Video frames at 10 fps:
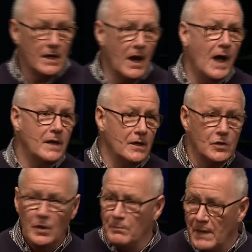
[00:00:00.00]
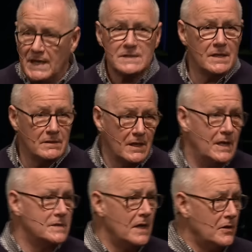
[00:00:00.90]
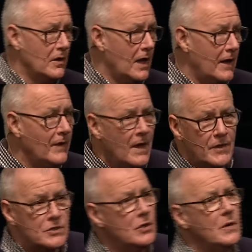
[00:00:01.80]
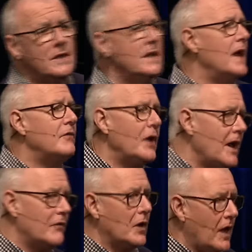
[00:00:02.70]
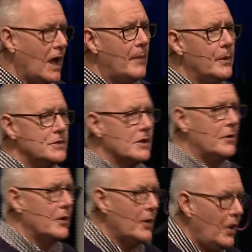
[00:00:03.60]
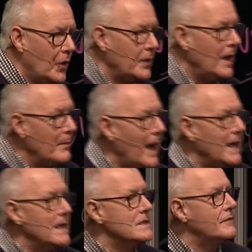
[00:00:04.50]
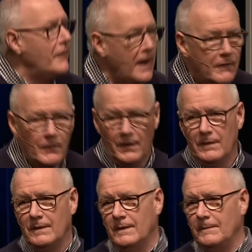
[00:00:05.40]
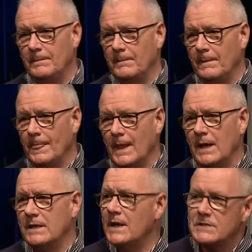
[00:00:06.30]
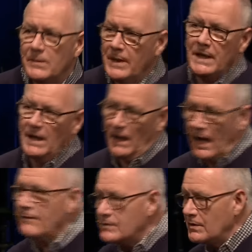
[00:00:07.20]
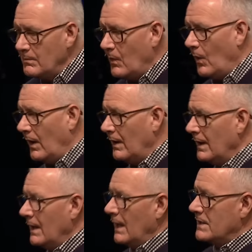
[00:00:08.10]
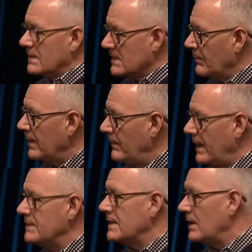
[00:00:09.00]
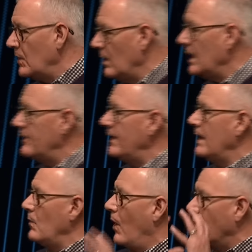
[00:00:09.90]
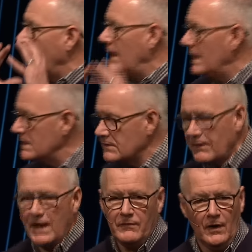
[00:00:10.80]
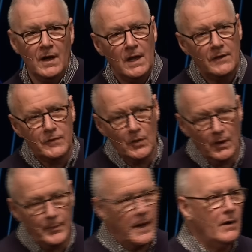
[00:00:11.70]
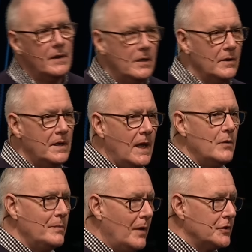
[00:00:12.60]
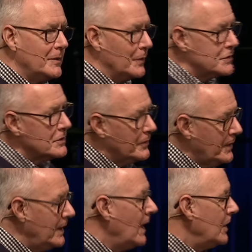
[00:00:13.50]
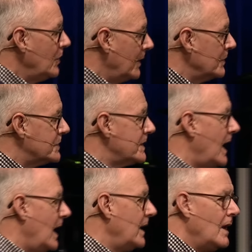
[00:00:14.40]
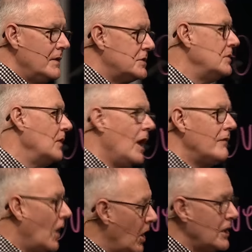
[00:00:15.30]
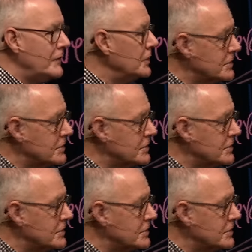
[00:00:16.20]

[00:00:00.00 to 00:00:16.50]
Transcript: God can do amazing things in your life that you could never, ever accomplish on your own by His favor. It doesn't mean He loves you more. It just simply means that you're living and walking in His favor. If you are a parent here today with multiple children, you understand that you love all of your